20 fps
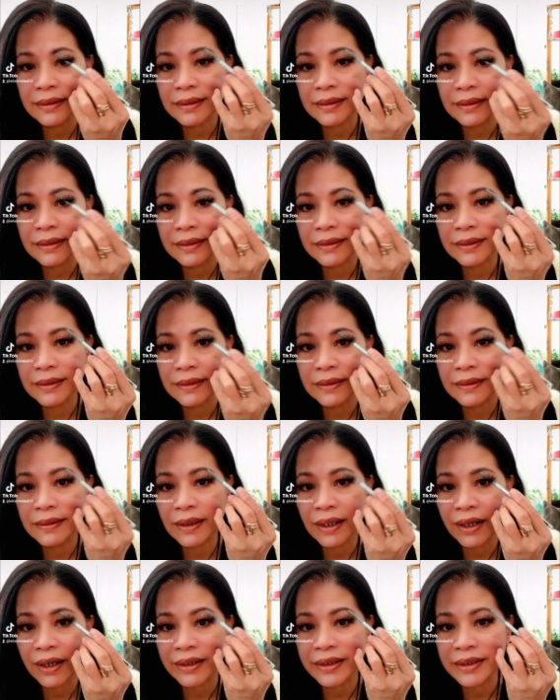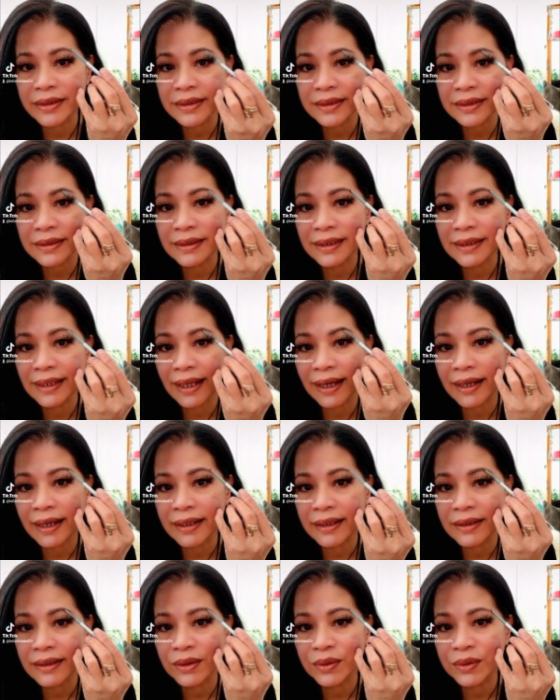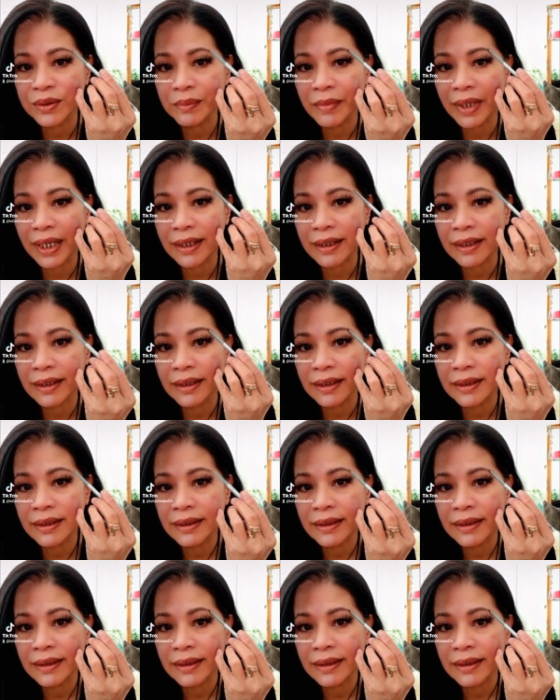a harsh line on my